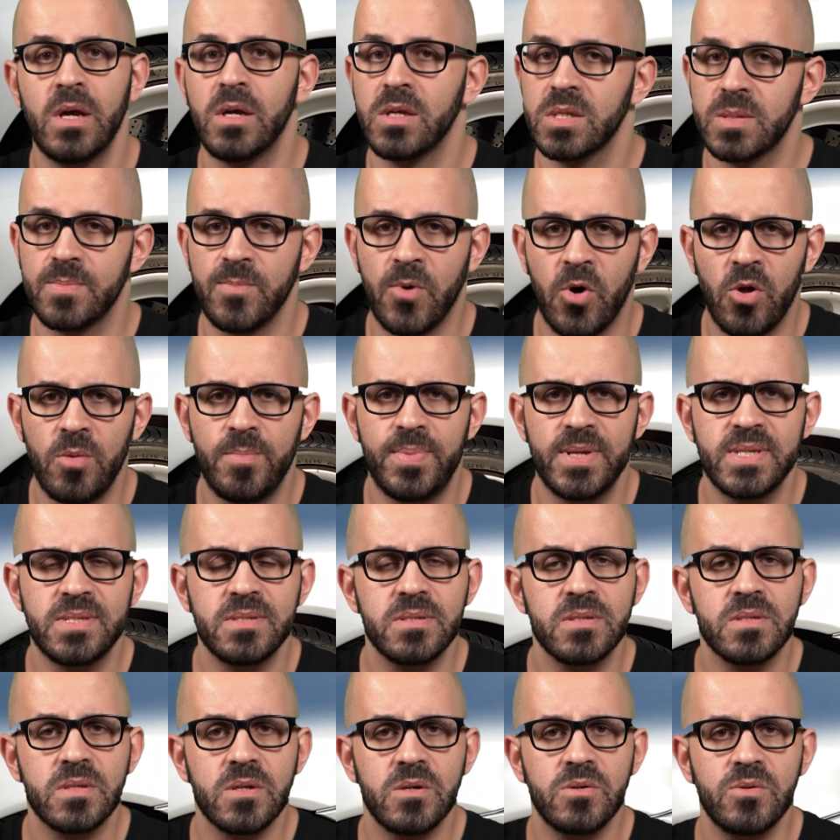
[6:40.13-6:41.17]
Small
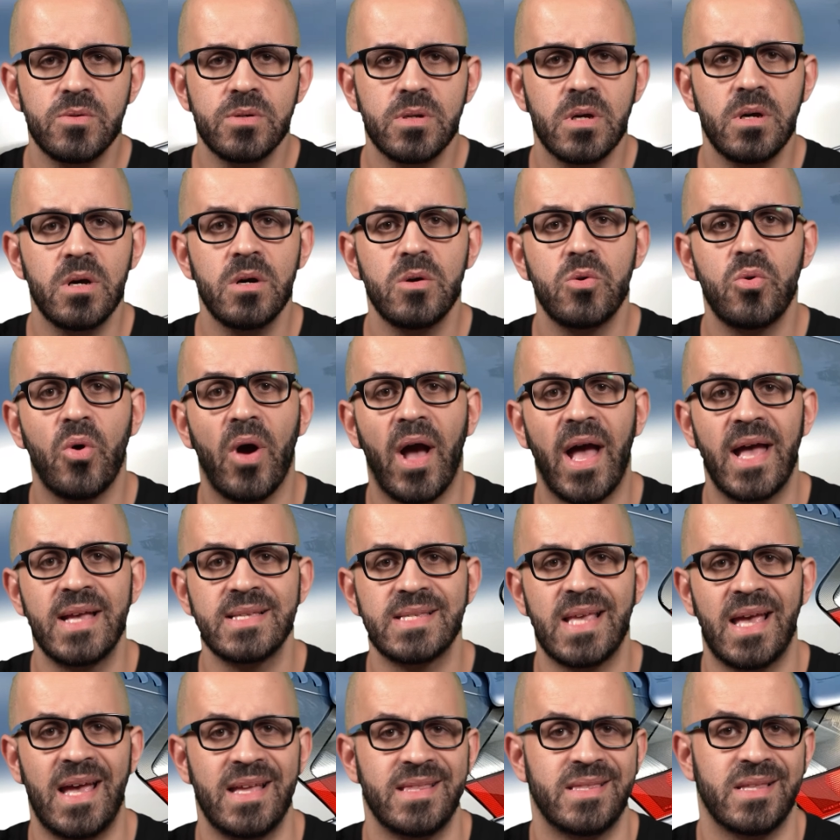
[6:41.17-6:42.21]
business owner who has
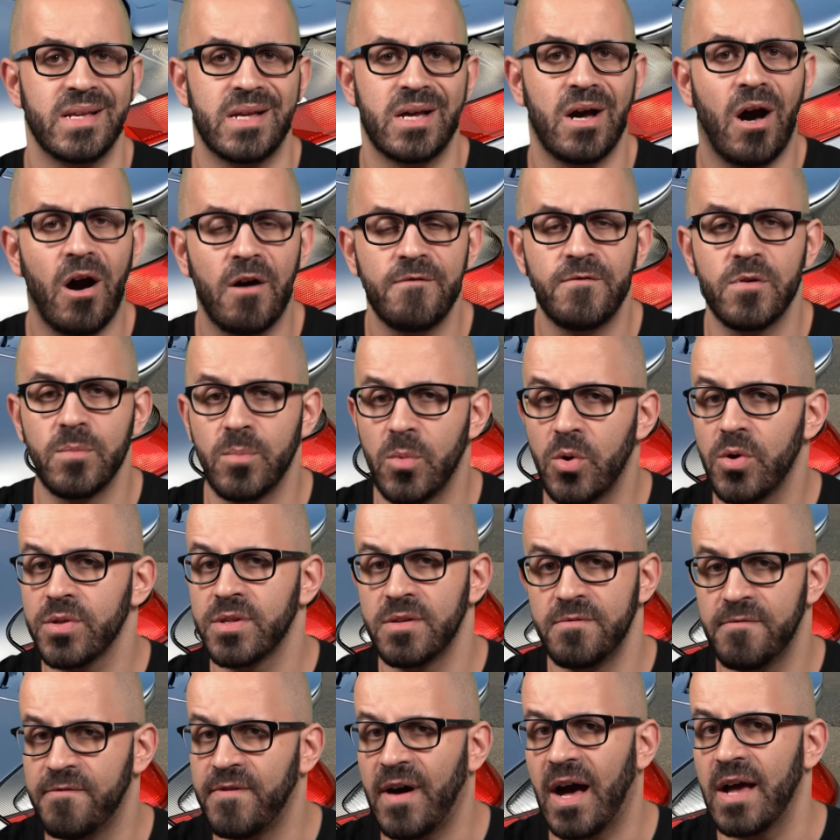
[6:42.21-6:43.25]
had the car for more
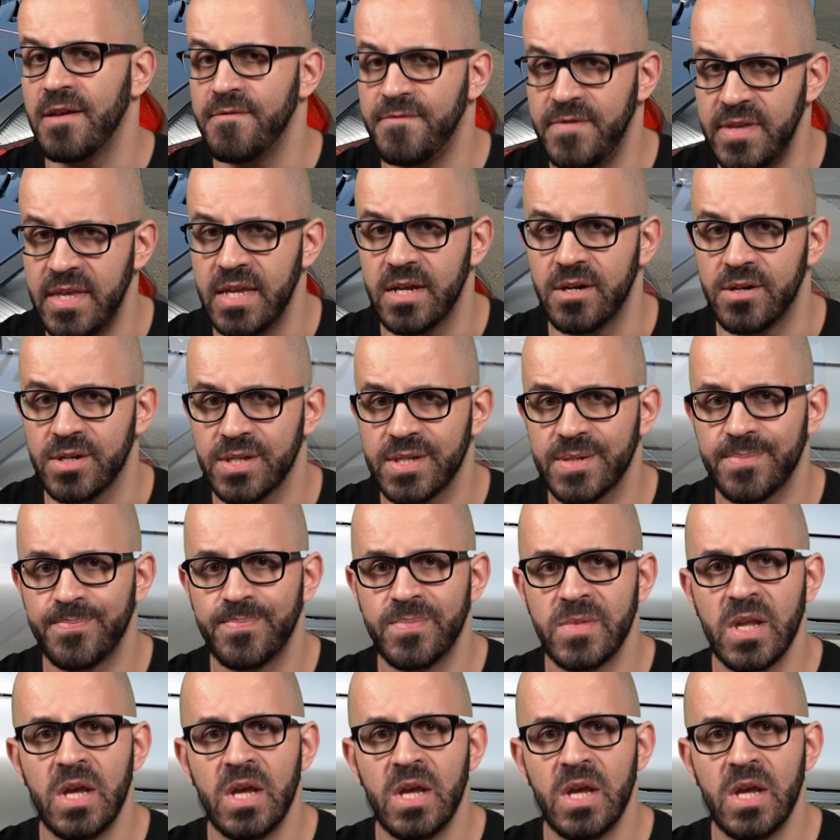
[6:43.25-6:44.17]
than 5 years.